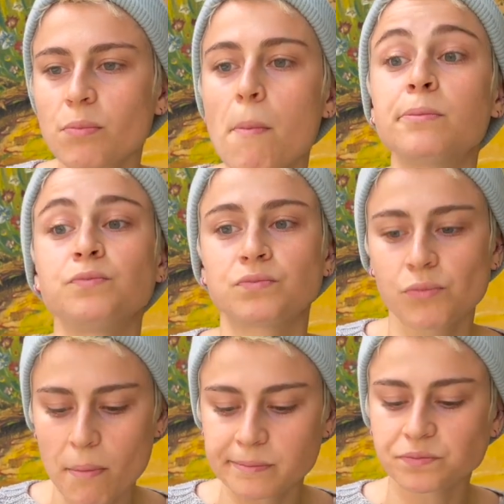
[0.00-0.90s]
Mm.
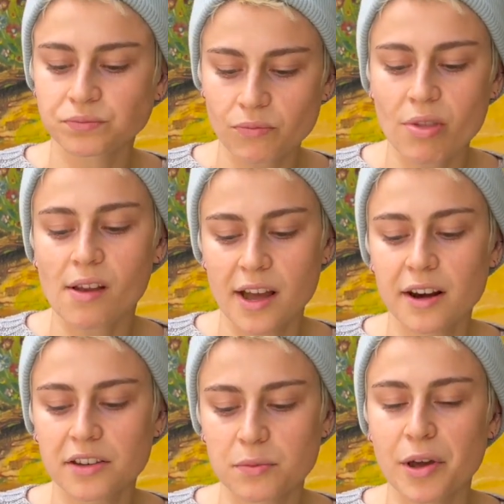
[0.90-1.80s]
I
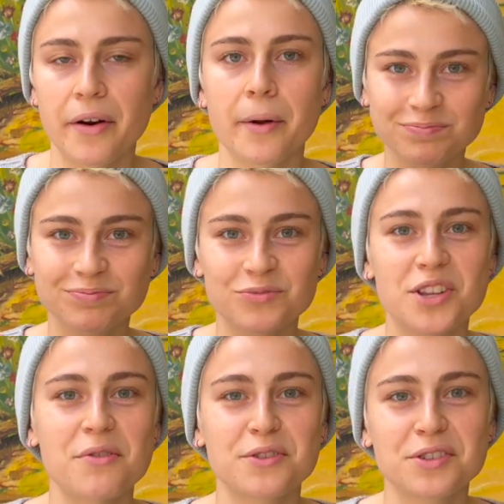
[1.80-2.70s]
like it better.
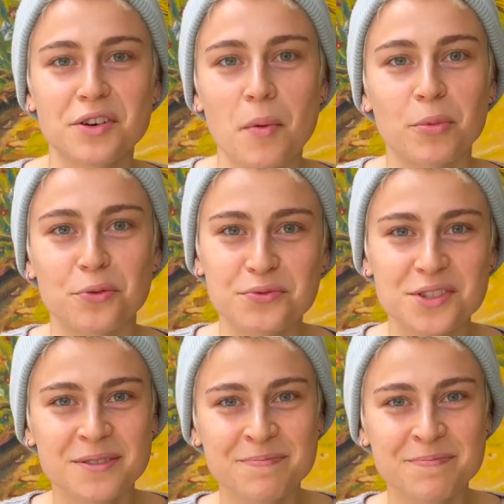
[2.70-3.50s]
Definitely approved.